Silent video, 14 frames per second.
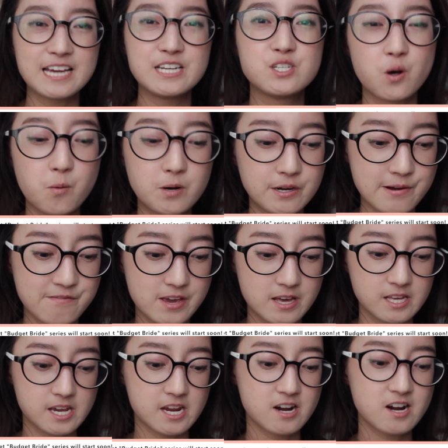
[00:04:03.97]
I don't wanna
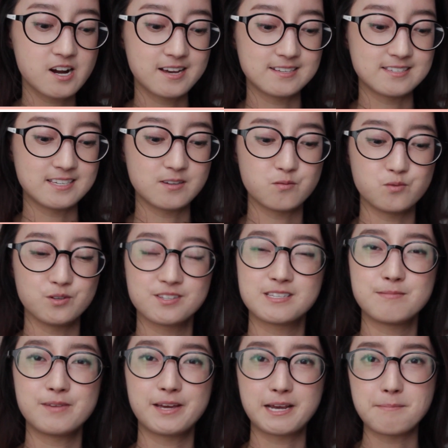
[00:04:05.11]
reveal it here because it will
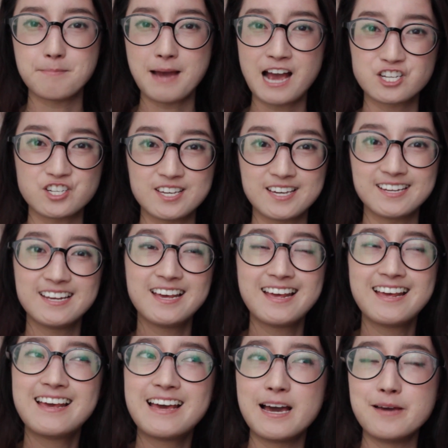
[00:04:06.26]
seem like I'm bashing it.
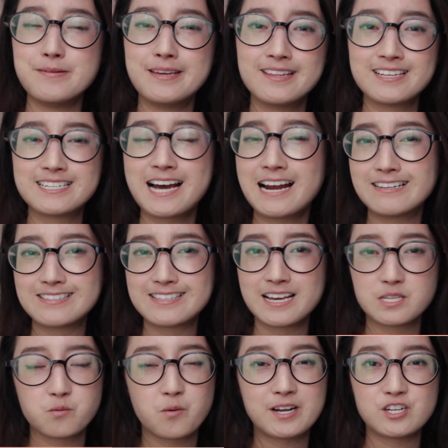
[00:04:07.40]
I mean, the title
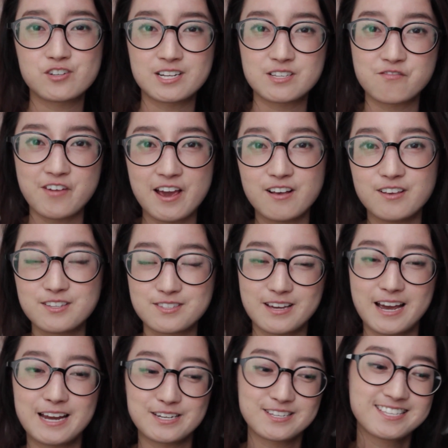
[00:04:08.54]
says wedding dress fails.
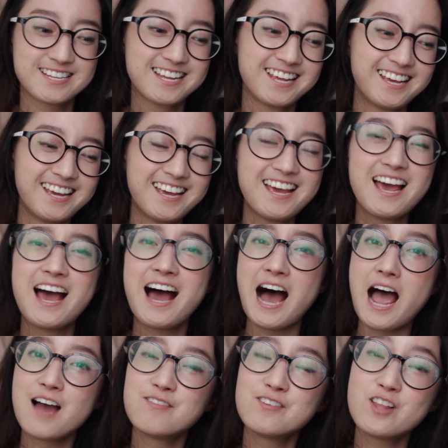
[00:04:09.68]
I just,
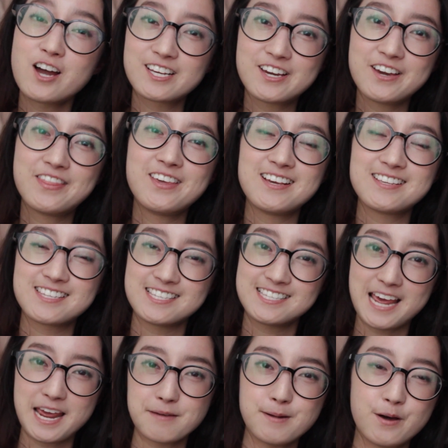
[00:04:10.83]
I have a lot of good things to
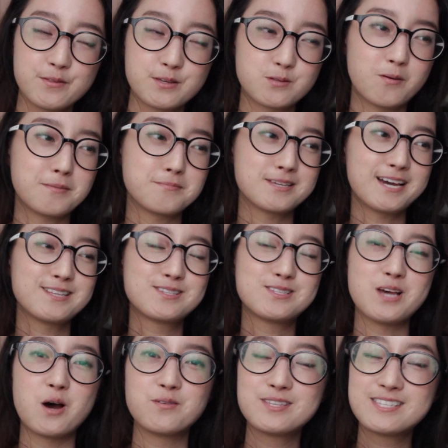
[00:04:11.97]
say about this website.
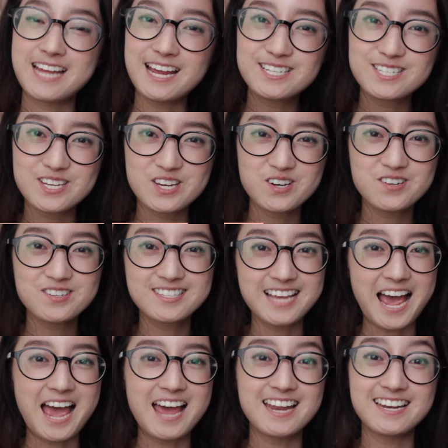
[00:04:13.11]
So stay tuned
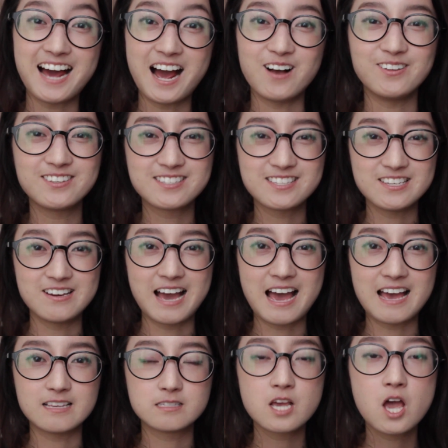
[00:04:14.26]
and I will see you
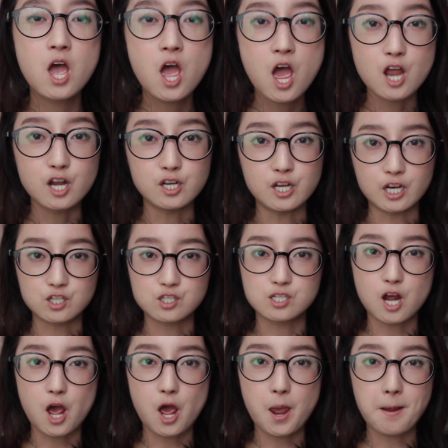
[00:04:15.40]
guys next
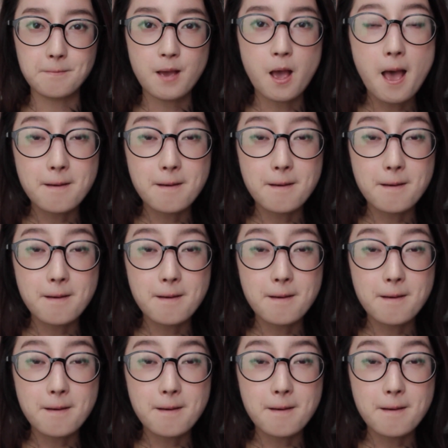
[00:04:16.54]
time.